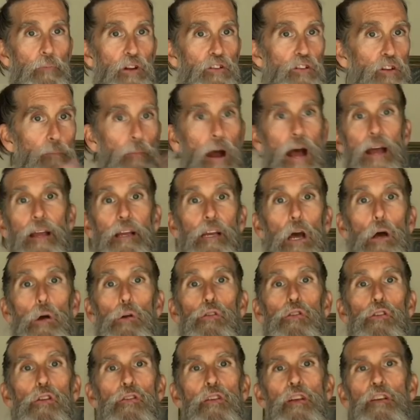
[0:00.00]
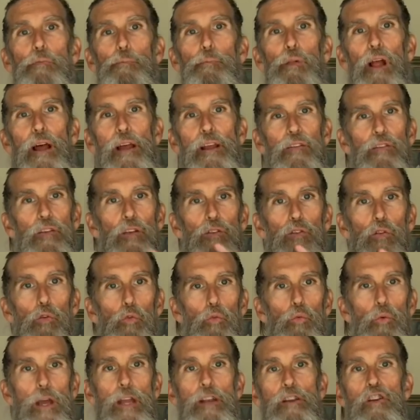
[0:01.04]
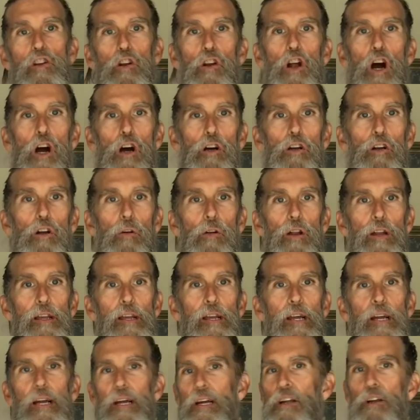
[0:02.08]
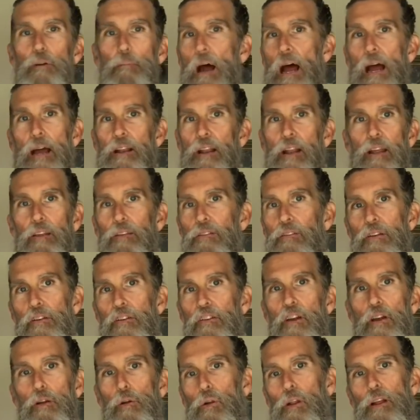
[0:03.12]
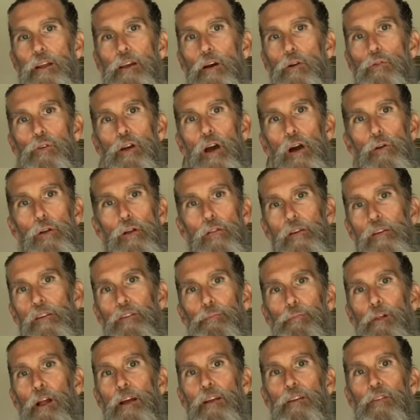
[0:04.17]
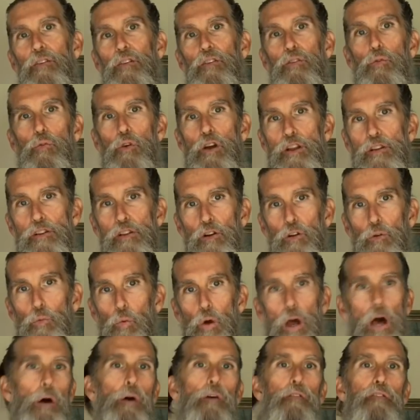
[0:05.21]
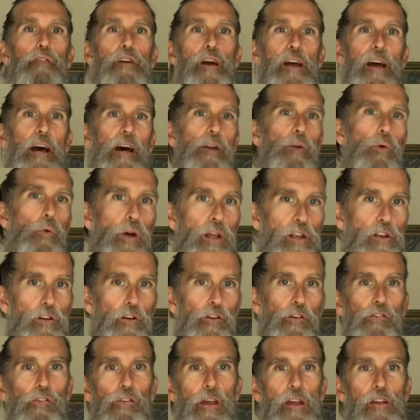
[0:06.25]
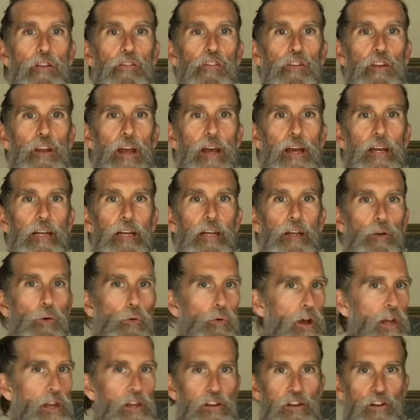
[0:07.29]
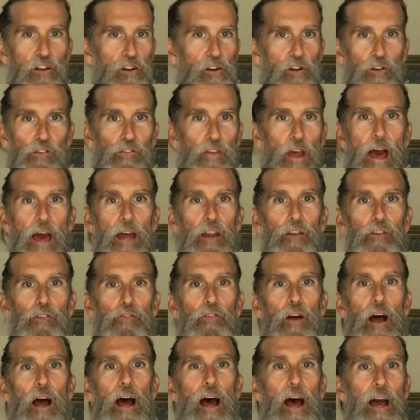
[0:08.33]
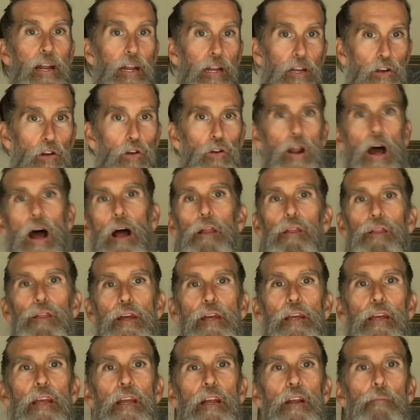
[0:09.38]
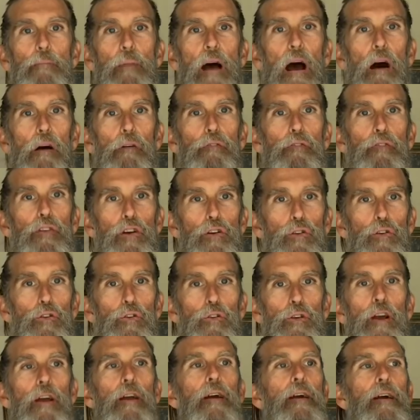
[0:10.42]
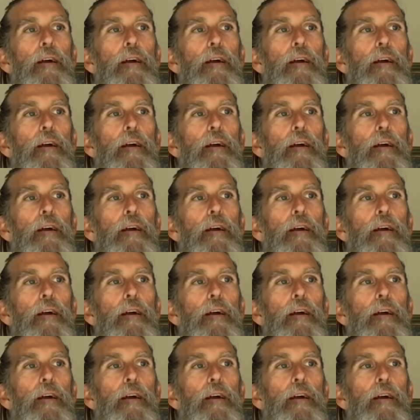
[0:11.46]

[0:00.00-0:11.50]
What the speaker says: But your mind goes to these places when you're hungry. Your mind isn't generally going to go to these places when you're well fed, when you're satiated, when you're satisfied and you're not thinking about food.